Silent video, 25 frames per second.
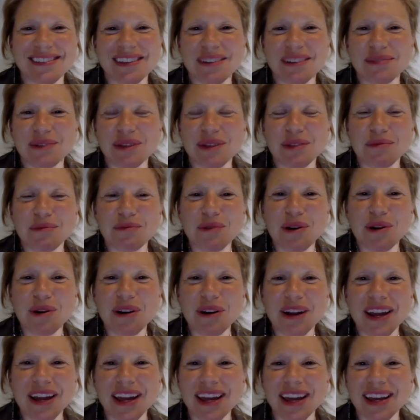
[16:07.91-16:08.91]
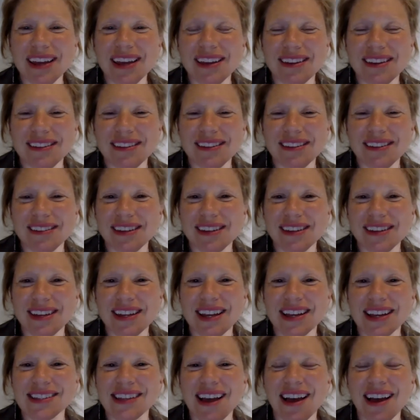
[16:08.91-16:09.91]
with worry and
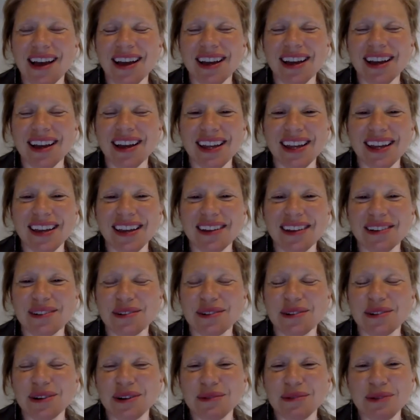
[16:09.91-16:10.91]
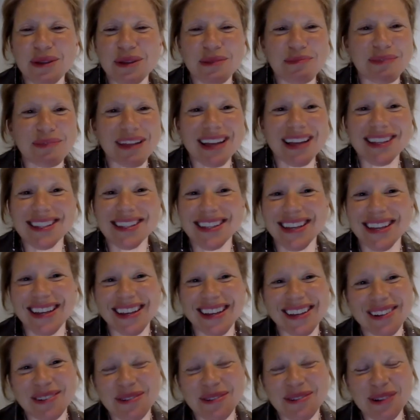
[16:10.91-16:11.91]
anxiety, or with
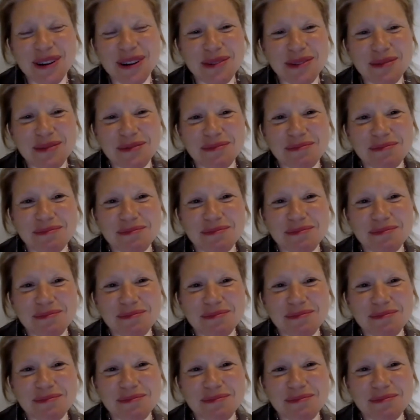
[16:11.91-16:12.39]
blessing, or